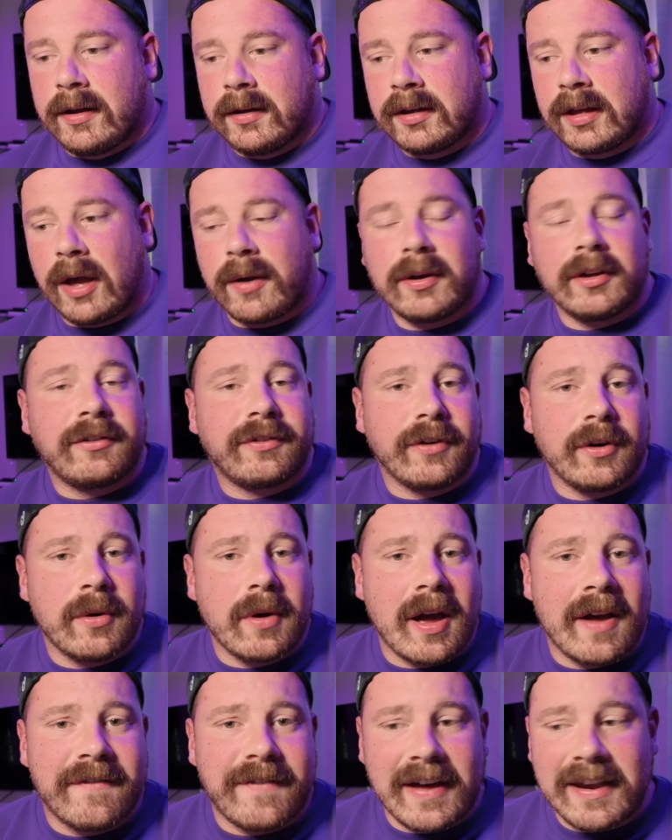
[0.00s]
going
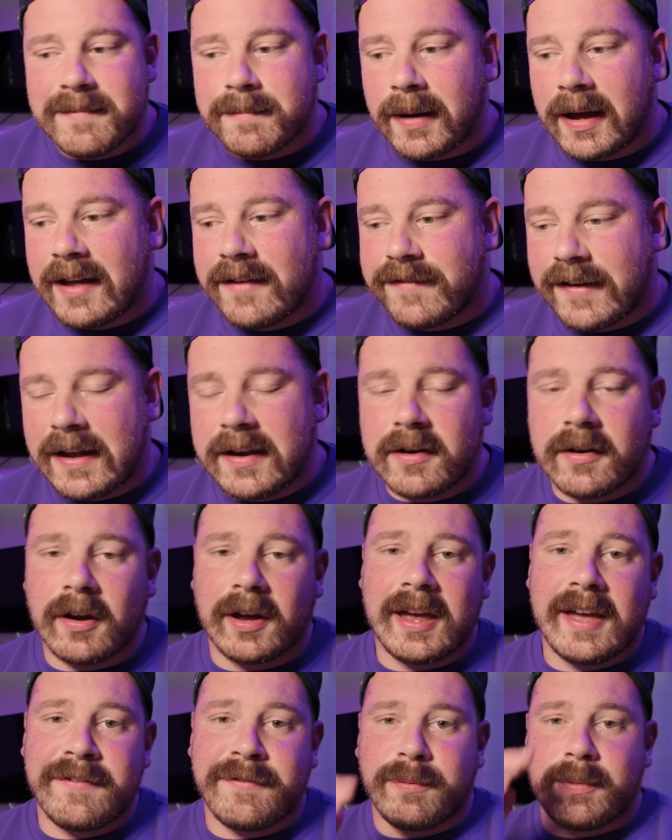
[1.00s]
through event by event,
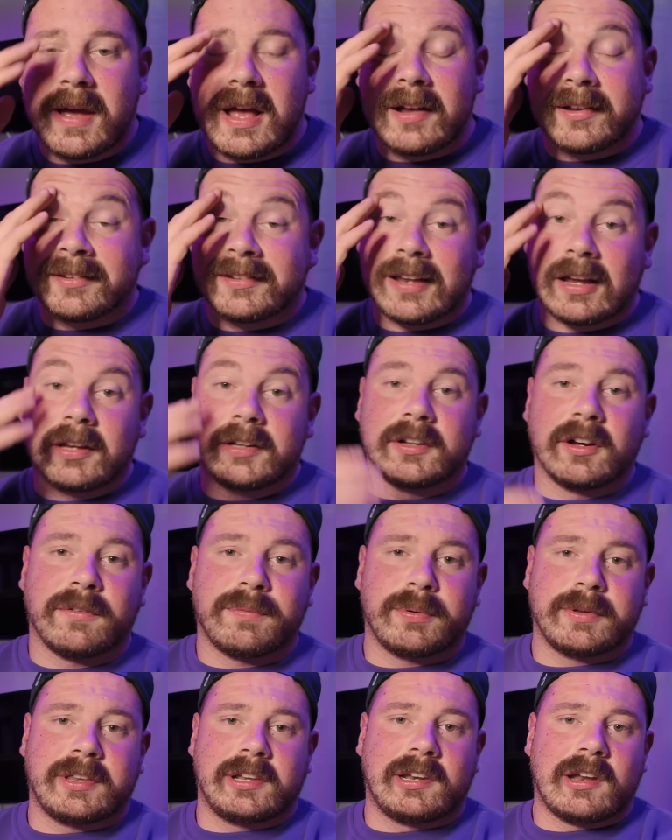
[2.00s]
if we are starting
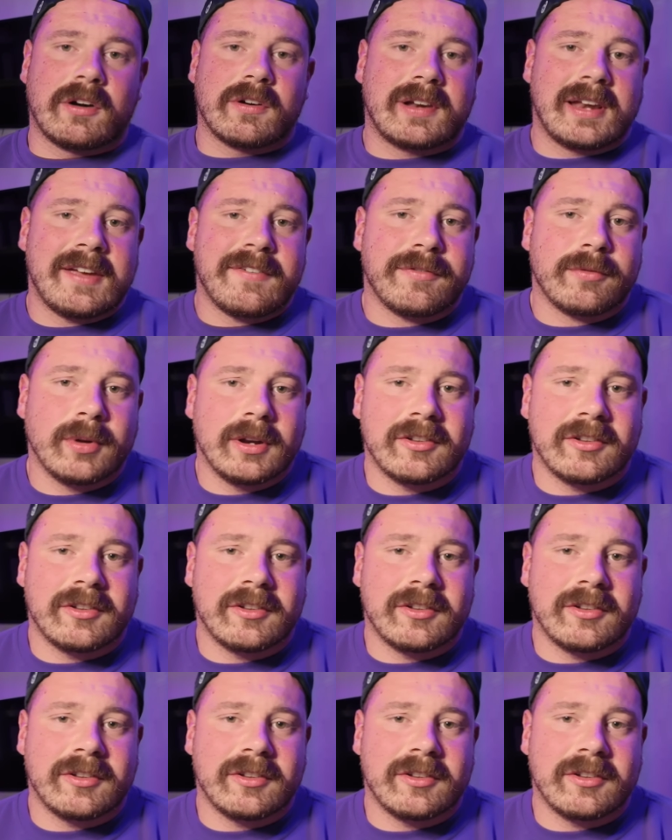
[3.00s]
off with the log lift,